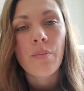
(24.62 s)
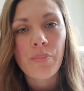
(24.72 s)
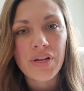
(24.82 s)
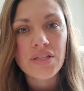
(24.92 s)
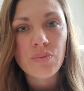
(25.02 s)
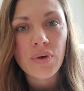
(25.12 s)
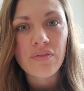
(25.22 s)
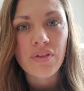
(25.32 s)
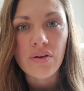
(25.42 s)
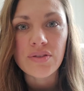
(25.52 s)
but it's one
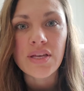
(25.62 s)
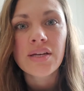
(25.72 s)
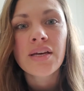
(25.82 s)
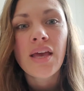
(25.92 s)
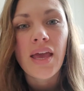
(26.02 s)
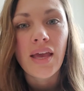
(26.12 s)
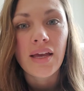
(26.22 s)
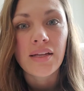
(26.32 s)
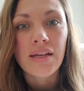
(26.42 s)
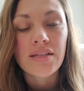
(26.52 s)
of those,
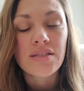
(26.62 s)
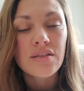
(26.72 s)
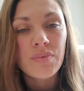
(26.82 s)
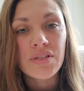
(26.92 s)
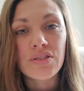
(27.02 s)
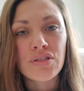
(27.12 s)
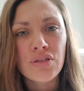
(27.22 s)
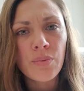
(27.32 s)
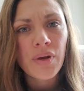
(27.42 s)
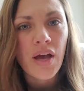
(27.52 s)
and it's been
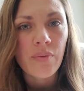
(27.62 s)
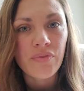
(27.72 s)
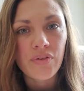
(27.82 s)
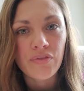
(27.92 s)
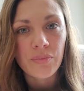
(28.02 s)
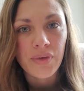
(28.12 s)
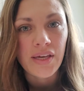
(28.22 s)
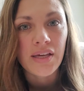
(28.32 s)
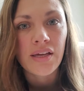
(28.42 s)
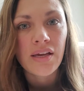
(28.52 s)
super helpful for
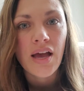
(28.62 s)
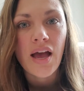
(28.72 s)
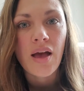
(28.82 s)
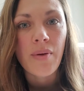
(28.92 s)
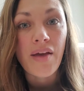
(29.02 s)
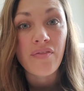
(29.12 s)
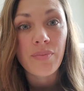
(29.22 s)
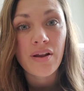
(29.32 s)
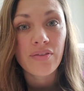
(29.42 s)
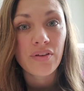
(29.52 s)
me. I haven't
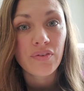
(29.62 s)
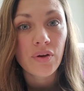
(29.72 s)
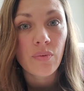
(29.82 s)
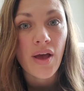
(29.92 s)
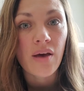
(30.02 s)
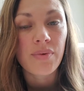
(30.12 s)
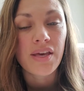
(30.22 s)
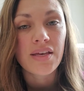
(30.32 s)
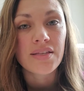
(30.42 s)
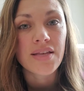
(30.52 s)
been on there for a while
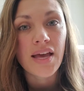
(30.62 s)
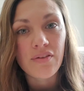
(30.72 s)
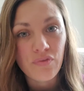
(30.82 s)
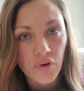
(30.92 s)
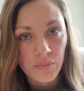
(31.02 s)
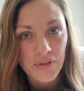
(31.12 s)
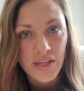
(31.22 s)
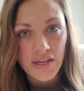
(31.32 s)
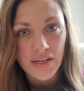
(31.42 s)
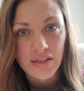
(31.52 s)
because I have
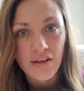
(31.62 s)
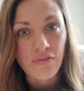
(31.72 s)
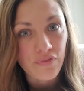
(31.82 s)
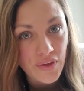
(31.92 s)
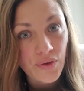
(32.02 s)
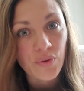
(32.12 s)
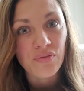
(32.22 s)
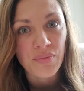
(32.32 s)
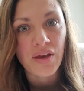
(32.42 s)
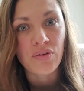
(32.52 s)
formulated a few of
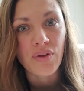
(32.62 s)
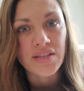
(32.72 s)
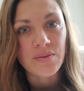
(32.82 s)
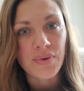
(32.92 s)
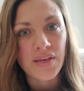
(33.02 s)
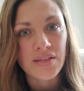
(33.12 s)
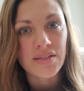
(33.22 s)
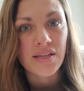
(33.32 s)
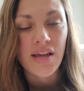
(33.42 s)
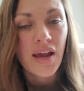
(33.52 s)
my own recipes
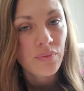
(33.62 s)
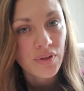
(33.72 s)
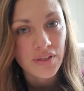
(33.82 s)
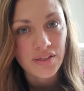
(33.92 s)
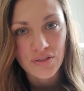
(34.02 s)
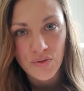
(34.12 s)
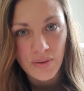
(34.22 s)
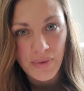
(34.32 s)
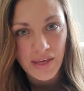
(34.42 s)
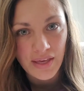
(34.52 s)
that I really enjoy
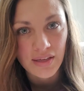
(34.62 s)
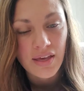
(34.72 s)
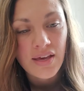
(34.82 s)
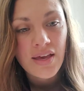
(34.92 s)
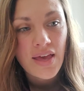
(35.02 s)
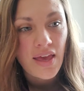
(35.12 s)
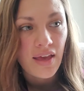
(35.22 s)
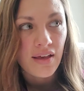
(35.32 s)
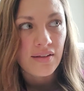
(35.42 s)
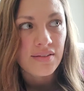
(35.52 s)
making,
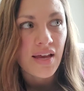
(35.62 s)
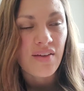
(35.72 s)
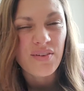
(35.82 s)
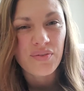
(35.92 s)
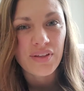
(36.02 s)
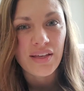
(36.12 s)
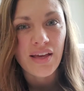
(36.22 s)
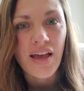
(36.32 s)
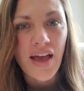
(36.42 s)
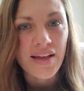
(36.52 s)
and I haven't really
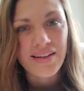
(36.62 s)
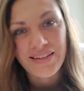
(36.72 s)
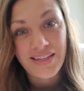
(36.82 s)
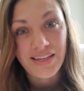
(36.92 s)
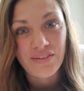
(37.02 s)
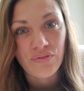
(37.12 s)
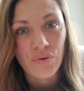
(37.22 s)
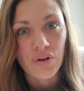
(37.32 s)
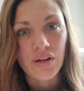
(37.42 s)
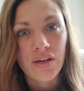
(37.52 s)
had a need
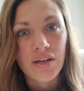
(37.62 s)
for